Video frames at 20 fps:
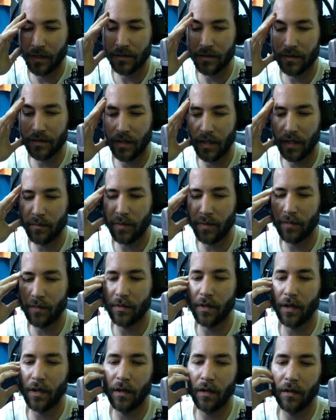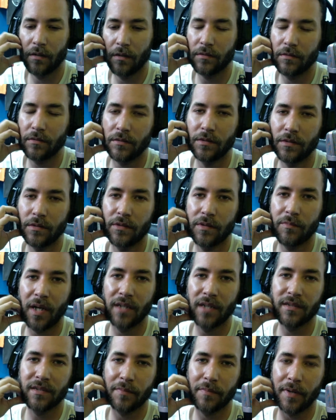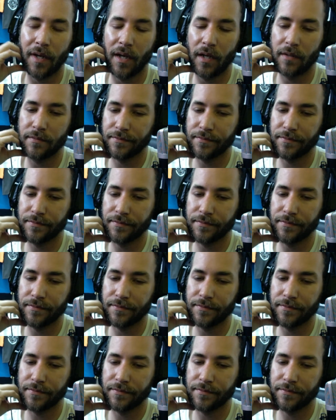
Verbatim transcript: say baby girl, you wanna buy He's some like, pot? All right,